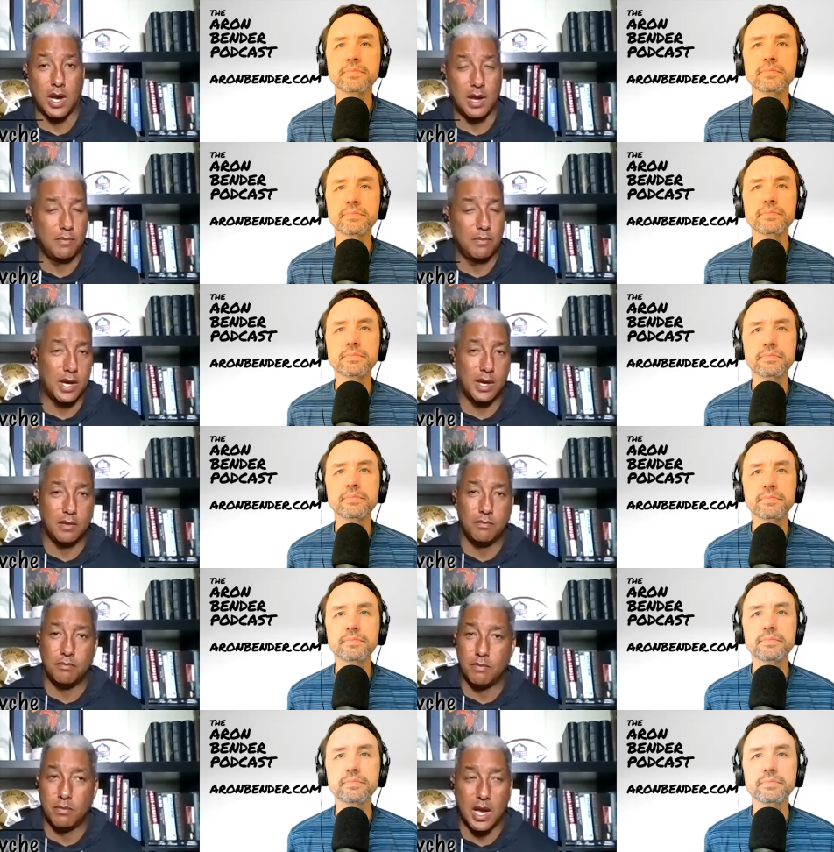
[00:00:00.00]
Speaker 1: I'm I
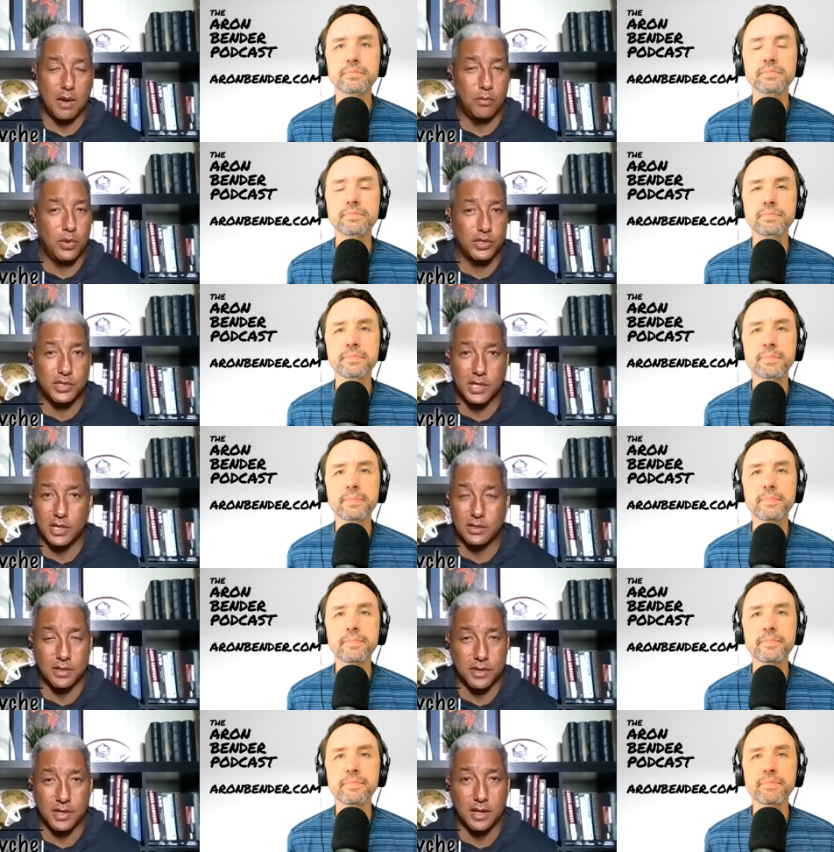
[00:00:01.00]
I wouldn't
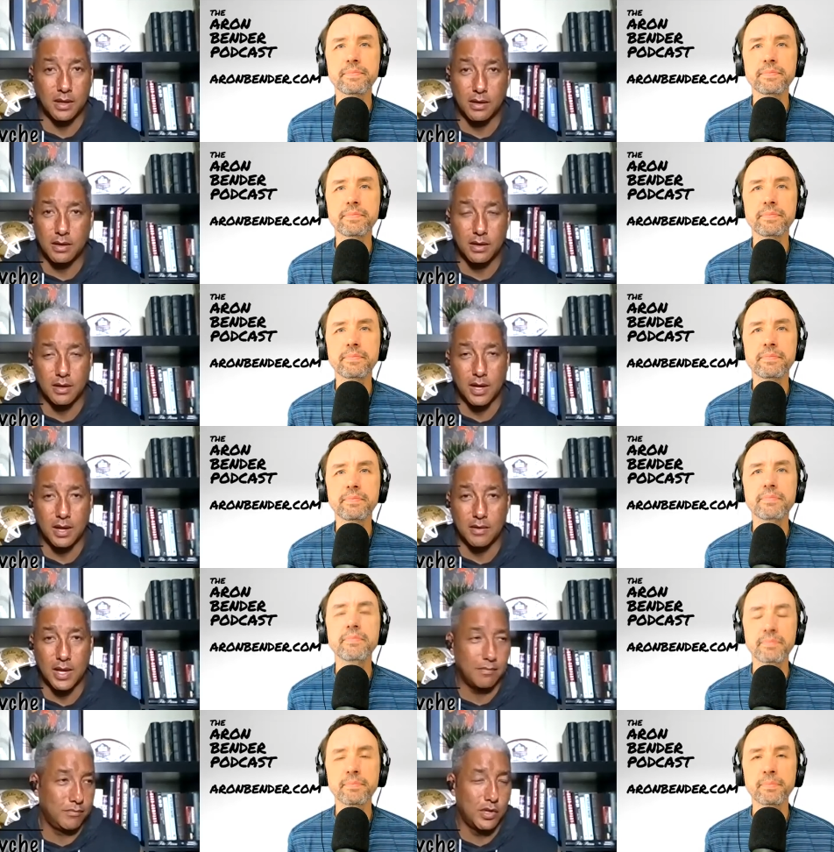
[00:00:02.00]
change a thing. You know,
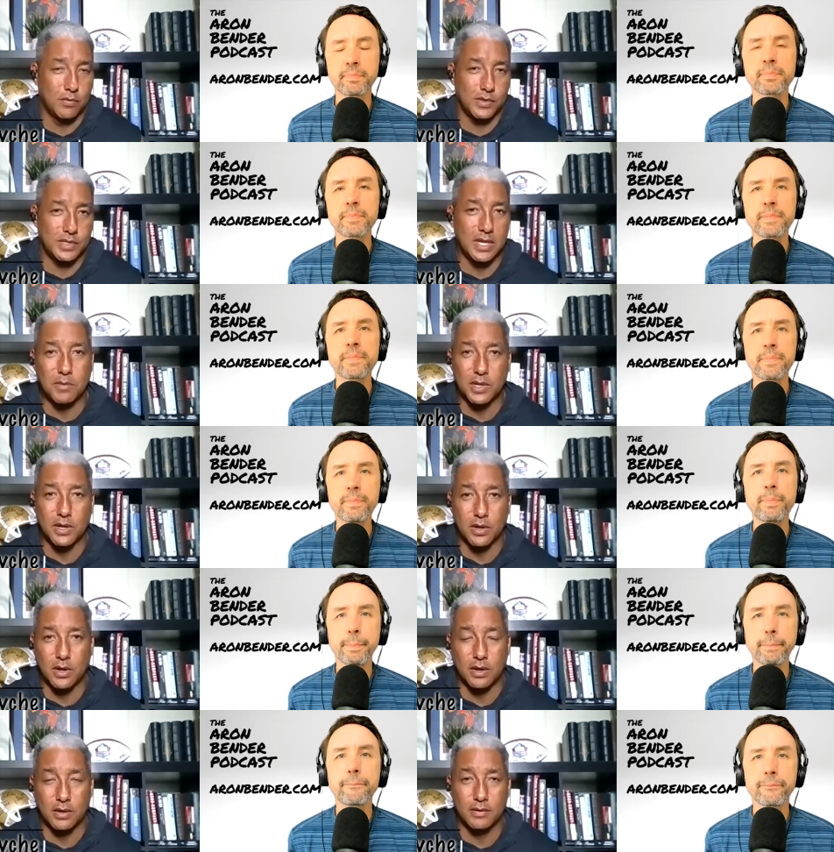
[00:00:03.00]
I, I no resentment at
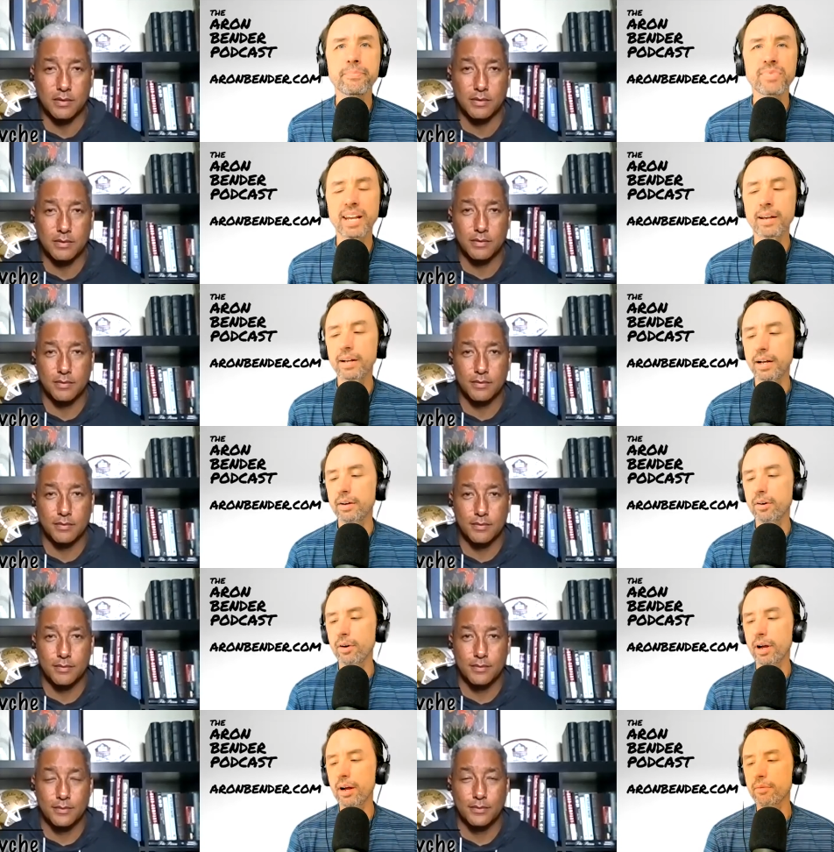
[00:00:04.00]
all.
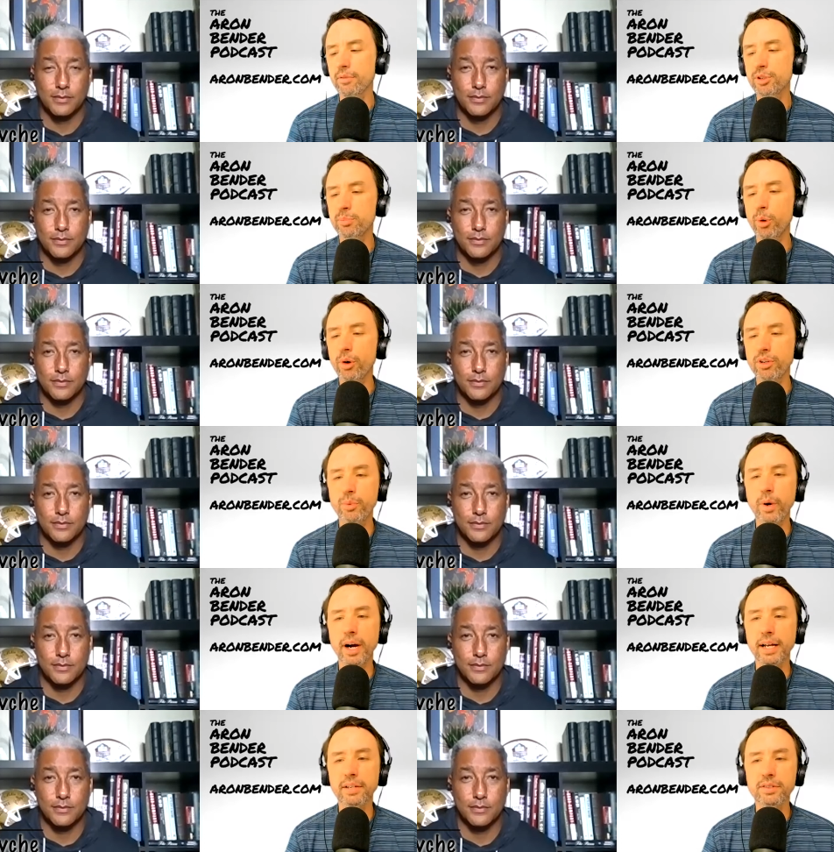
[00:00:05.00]
Speaker 2: Uh, sports
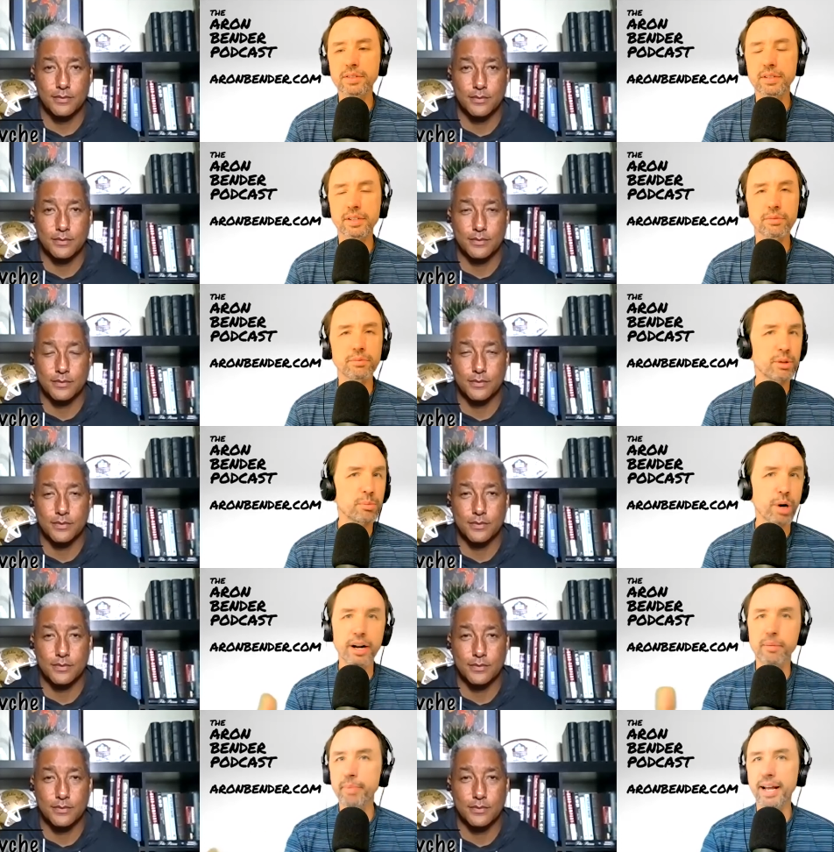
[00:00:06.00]
wise, you, you
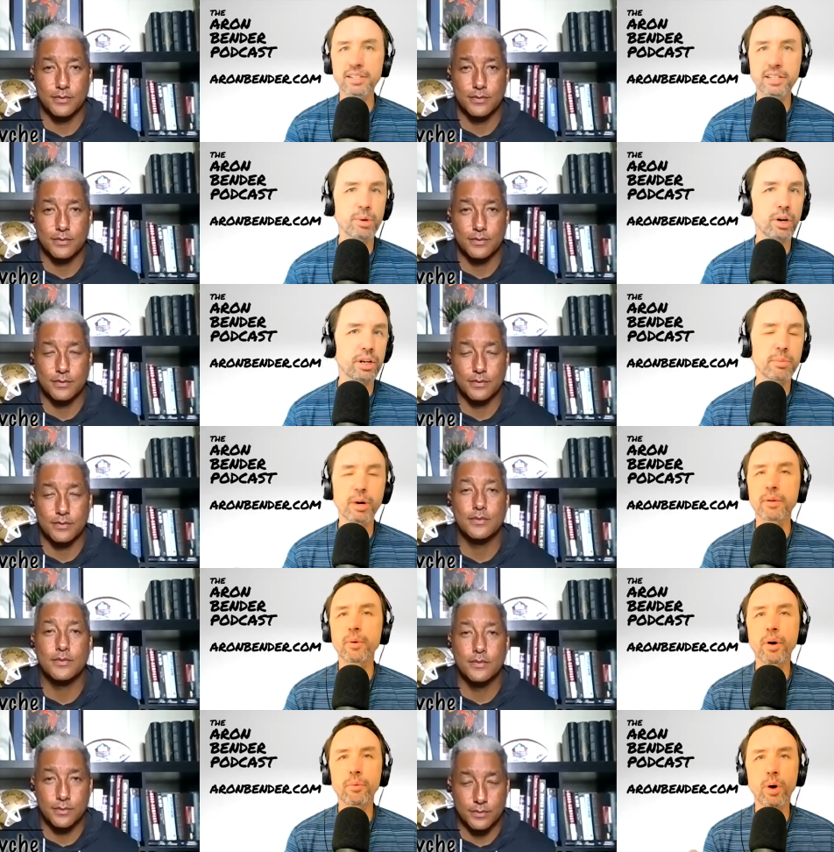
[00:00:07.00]
brought up basketball. You
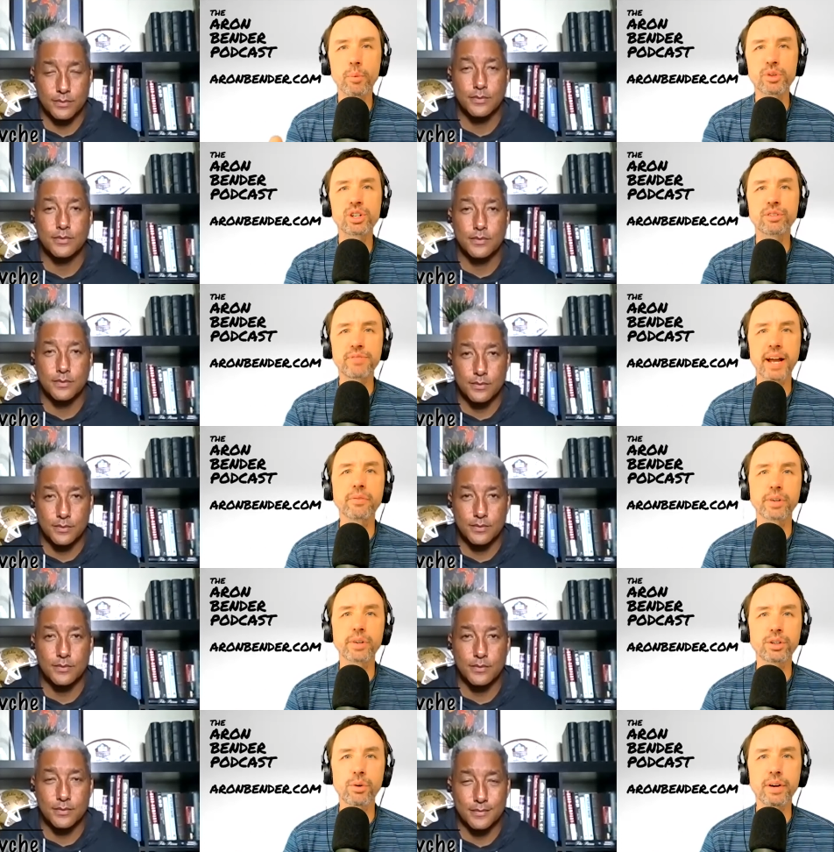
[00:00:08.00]
brought what what was your
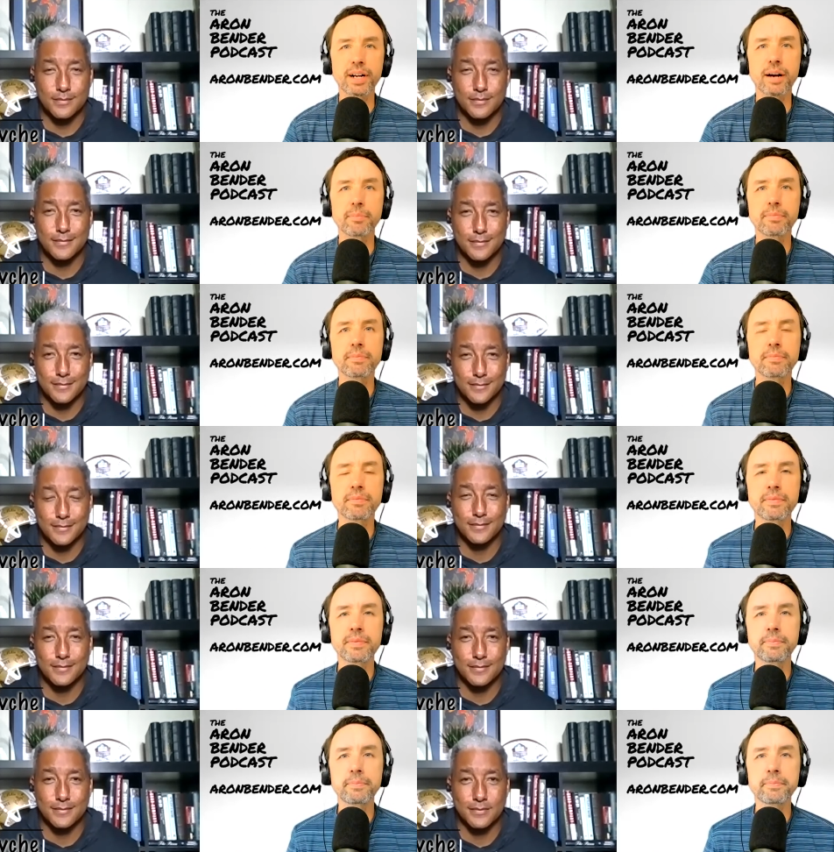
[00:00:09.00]
favorite growing up?
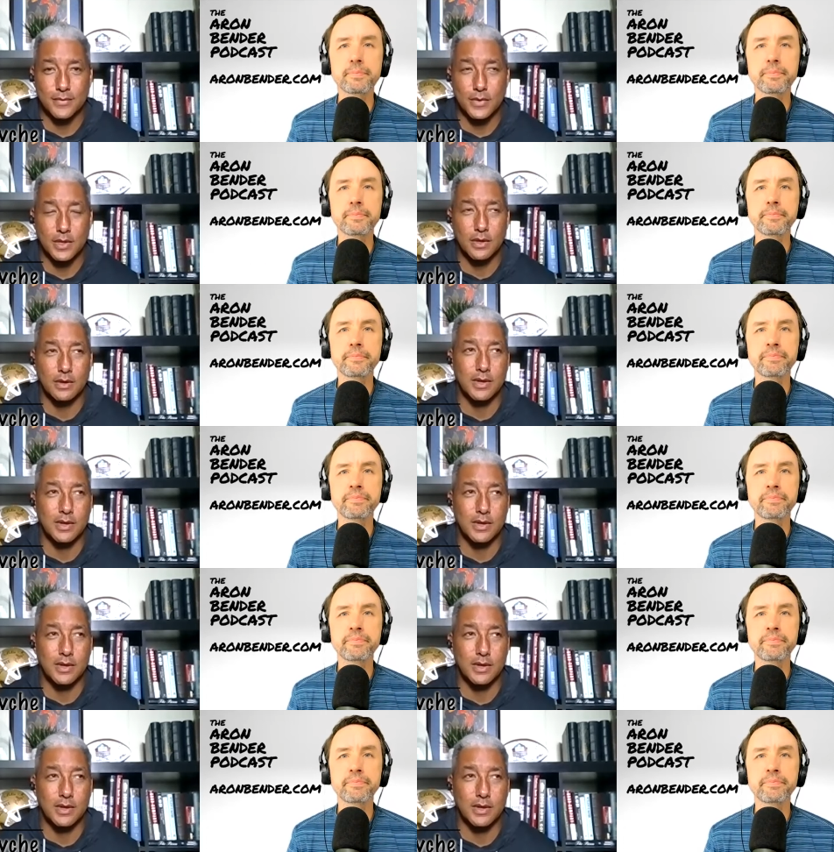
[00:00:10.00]
Speaker 1: Oh